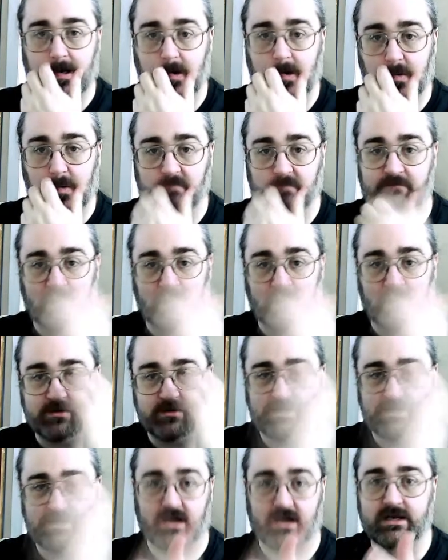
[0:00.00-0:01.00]
follow
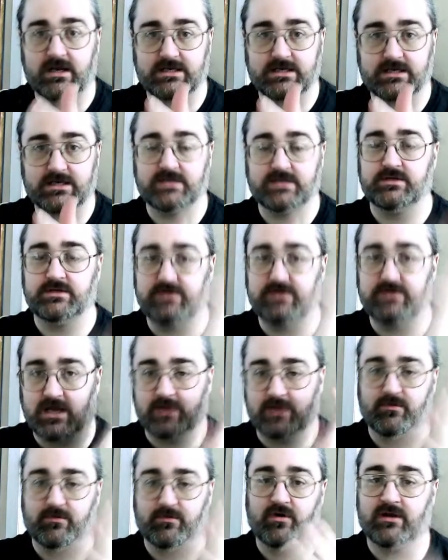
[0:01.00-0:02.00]
target and do target
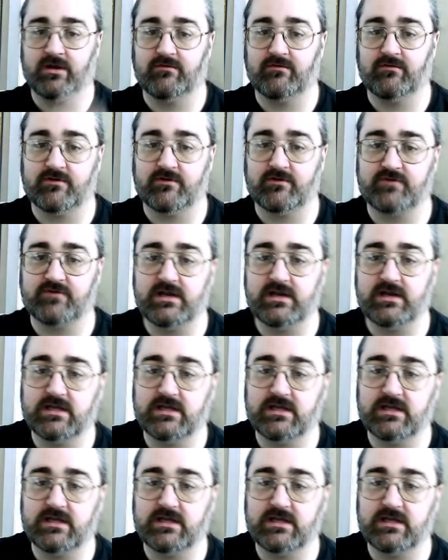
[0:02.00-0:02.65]
programming retrograde.